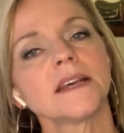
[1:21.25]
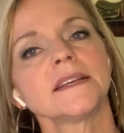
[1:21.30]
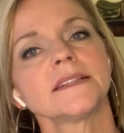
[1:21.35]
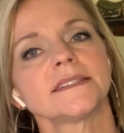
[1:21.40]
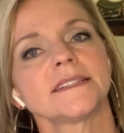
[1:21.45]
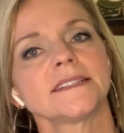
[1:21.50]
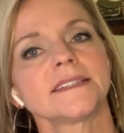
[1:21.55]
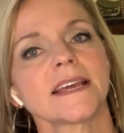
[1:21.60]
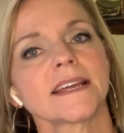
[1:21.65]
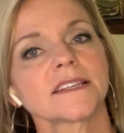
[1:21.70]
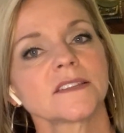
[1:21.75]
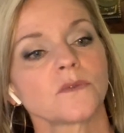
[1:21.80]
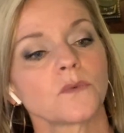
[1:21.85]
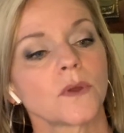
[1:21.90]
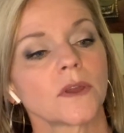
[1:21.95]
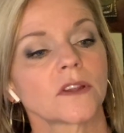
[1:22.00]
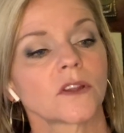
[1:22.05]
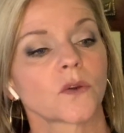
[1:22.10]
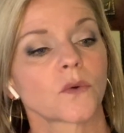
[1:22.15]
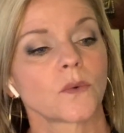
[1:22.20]
Detective
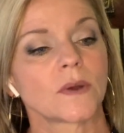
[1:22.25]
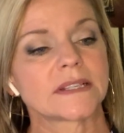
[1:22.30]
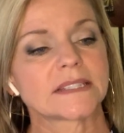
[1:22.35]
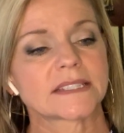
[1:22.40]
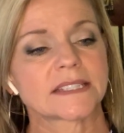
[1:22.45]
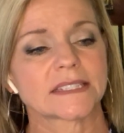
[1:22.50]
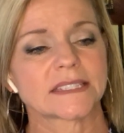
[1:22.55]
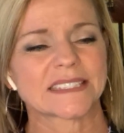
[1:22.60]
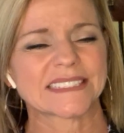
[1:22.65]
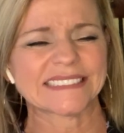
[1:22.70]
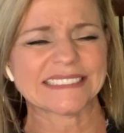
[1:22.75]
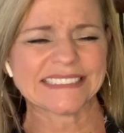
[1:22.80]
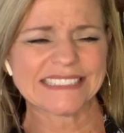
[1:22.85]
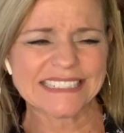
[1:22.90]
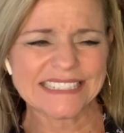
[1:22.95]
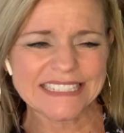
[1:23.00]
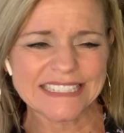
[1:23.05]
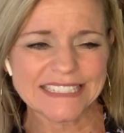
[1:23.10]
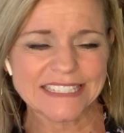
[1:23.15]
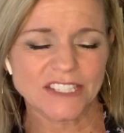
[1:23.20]
Wheeler winces.
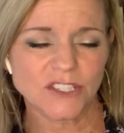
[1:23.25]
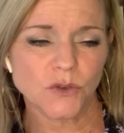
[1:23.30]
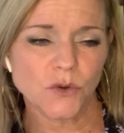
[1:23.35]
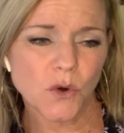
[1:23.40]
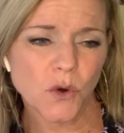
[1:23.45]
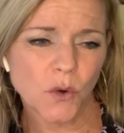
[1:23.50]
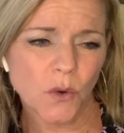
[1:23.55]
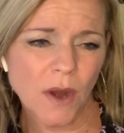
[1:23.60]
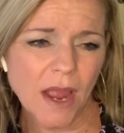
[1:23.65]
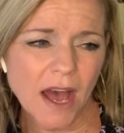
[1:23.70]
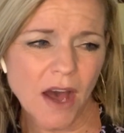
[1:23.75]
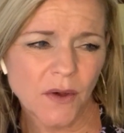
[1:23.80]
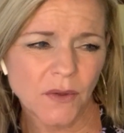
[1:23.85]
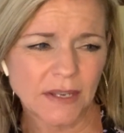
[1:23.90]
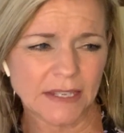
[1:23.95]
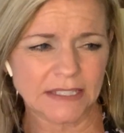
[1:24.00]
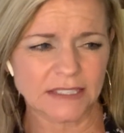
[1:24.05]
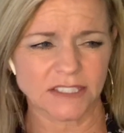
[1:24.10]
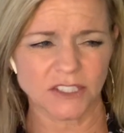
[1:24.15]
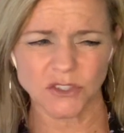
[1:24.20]
So
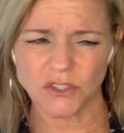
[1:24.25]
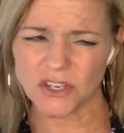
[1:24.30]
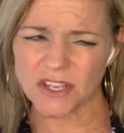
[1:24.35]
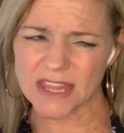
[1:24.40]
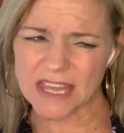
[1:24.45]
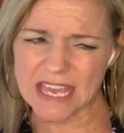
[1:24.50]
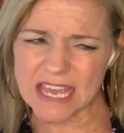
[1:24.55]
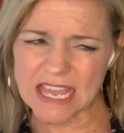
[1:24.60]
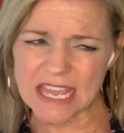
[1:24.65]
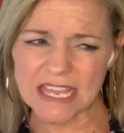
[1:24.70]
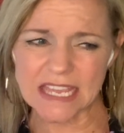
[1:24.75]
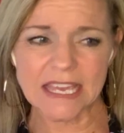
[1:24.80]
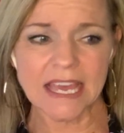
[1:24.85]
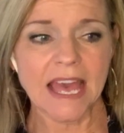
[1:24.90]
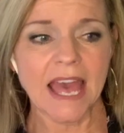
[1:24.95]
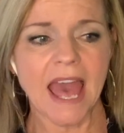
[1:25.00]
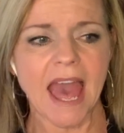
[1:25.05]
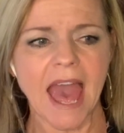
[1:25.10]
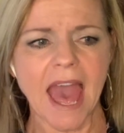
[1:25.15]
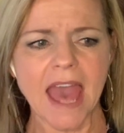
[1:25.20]
crowded, don't you think?
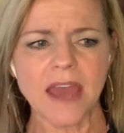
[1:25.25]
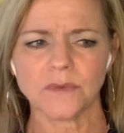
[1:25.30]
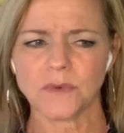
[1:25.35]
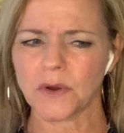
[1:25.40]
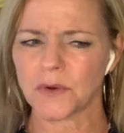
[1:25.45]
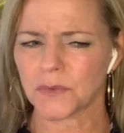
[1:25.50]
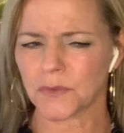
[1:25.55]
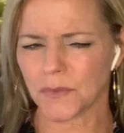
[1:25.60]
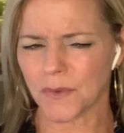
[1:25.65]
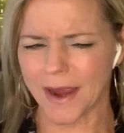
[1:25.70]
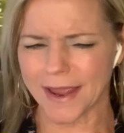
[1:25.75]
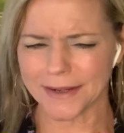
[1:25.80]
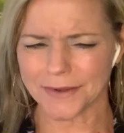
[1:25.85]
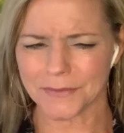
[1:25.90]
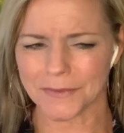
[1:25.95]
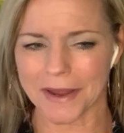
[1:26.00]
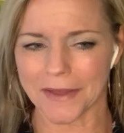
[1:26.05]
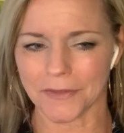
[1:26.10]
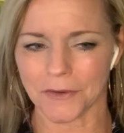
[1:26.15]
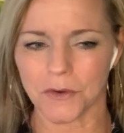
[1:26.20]
And we're right
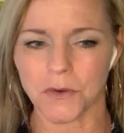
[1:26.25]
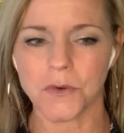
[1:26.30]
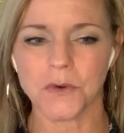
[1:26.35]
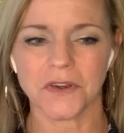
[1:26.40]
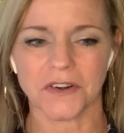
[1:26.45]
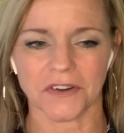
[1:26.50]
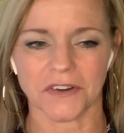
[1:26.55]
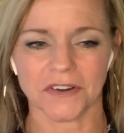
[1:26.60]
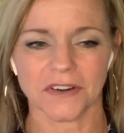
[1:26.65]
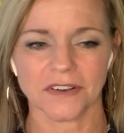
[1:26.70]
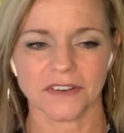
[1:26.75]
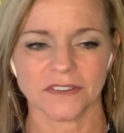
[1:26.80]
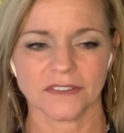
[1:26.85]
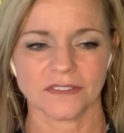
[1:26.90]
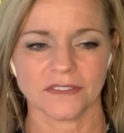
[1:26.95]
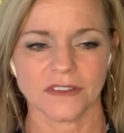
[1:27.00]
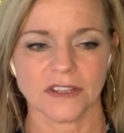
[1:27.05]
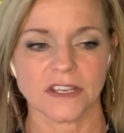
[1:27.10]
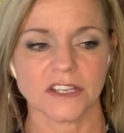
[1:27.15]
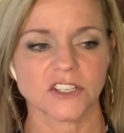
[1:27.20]
around the corner.
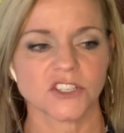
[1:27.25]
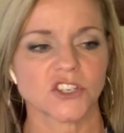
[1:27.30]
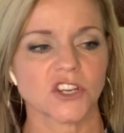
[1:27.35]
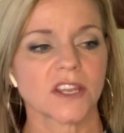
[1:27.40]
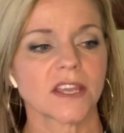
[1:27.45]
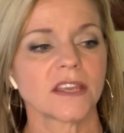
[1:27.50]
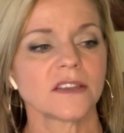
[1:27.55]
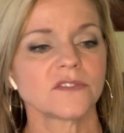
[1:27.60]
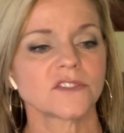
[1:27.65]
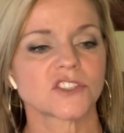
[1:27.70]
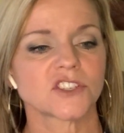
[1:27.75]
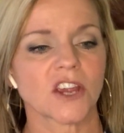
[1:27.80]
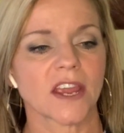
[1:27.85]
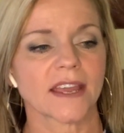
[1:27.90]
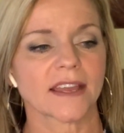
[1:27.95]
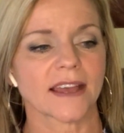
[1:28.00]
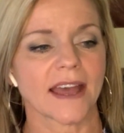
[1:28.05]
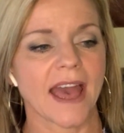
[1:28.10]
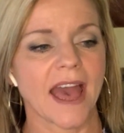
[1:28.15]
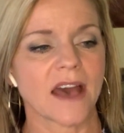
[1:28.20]
She gives
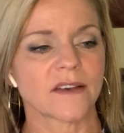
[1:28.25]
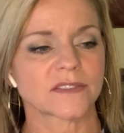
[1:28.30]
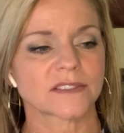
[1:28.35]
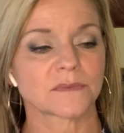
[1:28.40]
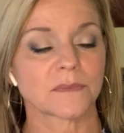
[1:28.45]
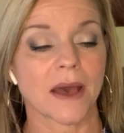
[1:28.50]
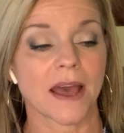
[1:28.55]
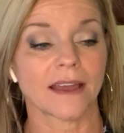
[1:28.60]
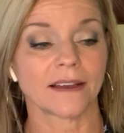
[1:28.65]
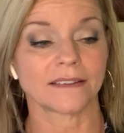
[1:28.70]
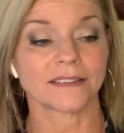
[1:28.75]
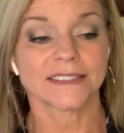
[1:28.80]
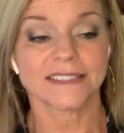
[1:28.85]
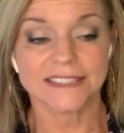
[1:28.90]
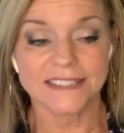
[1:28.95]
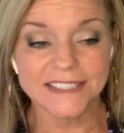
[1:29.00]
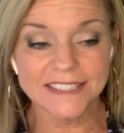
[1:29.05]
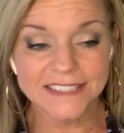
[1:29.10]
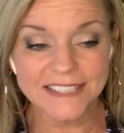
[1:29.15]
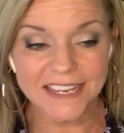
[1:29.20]
Jake a half smile.
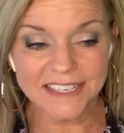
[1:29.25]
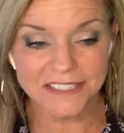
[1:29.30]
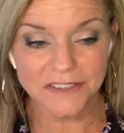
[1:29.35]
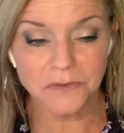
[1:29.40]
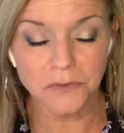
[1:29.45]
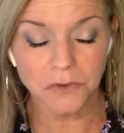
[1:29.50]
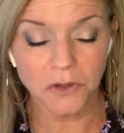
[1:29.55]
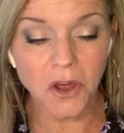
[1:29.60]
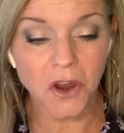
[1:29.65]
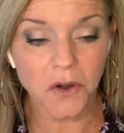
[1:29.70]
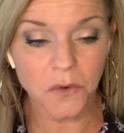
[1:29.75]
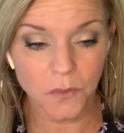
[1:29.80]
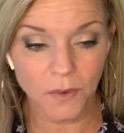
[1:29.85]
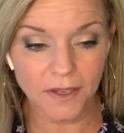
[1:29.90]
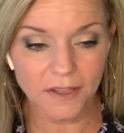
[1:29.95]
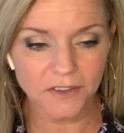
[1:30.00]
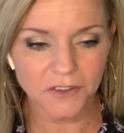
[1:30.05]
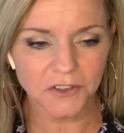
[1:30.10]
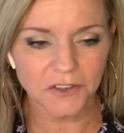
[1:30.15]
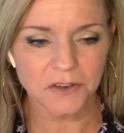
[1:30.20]
Detective Laura
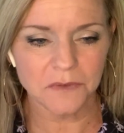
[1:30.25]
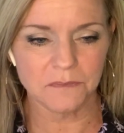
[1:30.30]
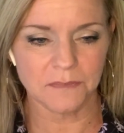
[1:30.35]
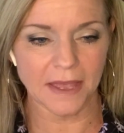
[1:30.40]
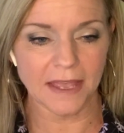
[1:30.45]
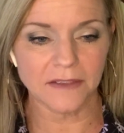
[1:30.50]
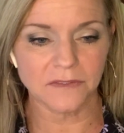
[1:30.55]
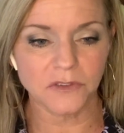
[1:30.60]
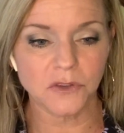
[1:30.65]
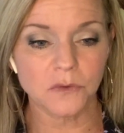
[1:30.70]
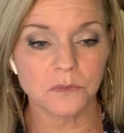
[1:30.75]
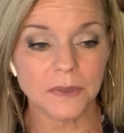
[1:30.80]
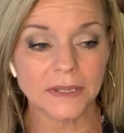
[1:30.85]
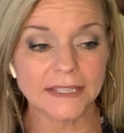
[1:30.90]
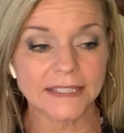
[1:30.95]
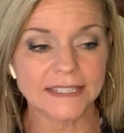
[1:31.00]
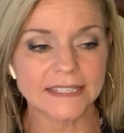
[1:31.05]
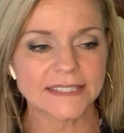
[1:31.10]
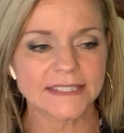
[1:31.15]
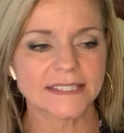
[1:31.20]
Wheeler, Bayview
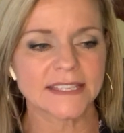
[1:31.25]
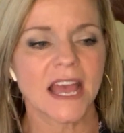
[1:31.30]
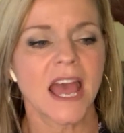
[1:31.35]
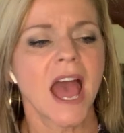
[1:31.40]
Police.